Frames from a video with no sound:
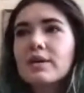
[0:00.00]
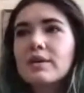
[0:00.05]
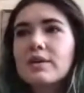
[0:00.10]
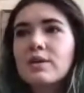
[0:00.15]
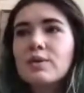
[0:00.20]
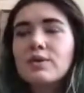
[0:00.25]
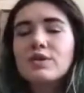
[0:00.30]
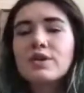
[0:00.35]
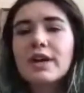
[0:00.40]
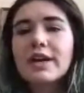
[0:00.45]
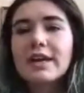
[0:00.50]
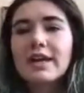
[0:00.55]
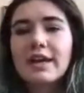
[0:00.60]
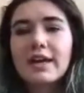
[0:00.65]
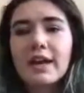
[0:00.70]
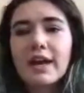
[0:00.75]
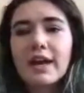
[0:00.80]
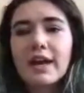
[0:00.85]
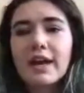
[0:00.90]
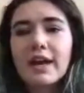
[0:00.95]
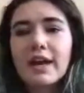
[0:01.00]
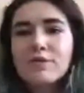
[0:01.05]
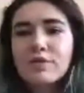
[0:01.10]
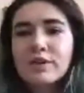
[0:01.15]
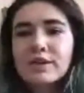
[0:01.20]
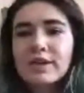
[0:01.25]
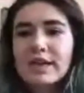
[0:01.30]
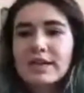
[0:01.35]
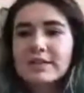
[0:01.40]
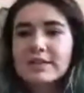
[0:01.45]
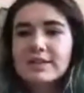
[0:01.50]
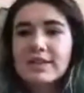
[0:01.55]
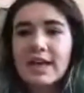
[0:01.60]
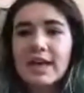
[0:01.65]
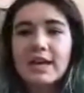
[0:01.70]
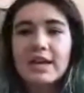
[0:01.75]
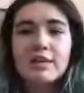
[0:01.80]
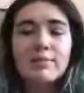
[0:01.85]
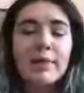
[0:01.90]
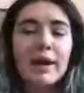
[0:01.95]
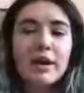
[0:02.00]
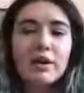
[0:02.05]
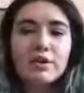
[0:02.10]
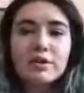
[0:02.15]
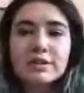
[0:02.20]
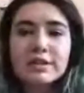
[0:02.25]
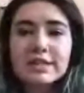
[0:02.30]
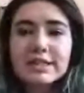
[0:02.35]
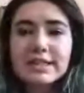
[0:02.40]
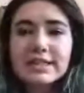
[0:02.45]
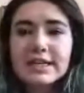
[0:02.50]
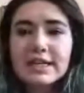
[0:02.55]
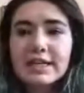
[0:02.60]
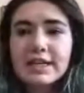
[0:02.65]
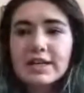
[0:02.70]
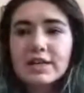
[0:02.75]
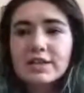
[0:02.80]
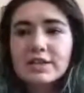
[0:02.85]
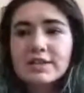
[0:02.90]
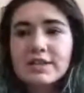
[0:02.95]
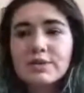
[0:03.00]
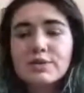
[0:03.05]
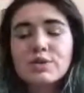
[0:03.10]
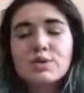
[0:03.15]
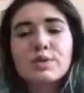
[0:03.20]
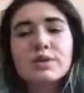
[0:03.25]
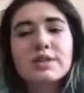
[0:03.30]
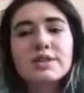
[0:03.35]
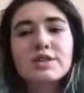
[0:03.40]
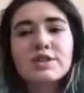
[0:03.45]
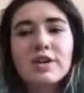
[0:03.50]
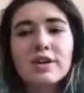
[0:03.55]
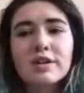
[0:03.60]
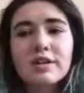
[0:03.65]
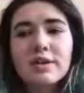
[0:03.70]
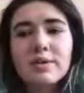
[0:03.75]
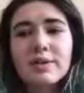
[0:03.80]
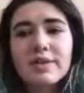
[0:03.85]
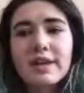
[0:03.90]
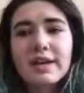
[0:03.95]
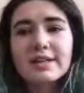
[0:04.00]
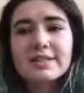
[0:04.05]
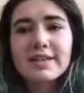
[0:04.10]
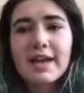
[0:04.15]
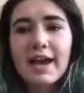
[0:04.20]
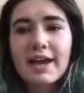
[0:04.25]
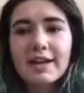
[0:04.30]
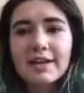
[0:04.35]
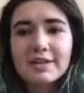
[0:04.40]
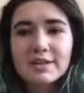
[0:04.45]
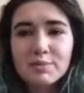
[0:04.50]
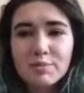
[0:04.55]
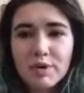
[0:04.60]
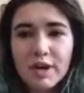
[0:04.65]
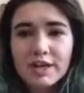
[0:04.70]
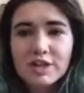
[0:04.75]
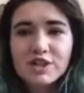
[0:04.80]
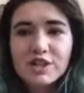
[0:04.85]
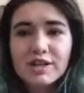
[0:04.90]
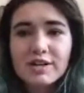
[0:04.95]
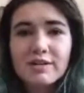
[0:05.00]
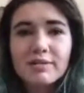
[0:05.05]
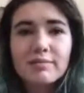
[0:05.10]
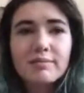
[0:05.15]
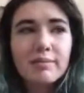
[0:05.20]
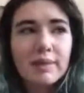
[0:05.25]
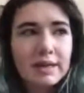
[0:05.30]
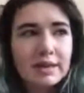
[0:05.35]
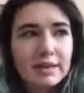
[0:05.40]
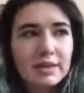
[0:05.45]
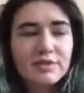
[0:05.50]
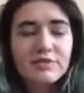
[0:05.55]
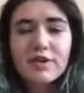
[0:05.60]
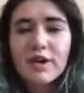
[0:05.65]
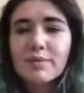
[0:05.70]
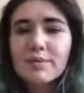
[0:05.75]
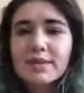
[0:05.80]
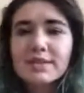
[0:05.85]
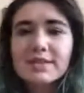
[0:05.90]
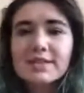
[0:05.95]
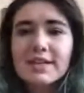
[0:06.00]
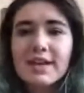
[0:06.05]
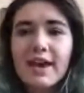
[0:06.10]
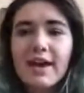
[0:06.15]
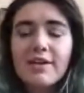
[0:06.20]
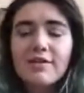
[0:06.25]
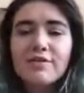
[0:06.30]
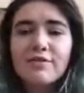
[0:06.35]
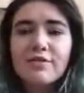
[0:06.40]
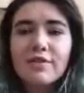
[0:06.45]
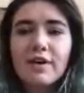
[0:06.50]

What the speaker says: the older I get, I kind of realized that in my early teen years, I was really struggling with anxiety and depression, mainly from the CF,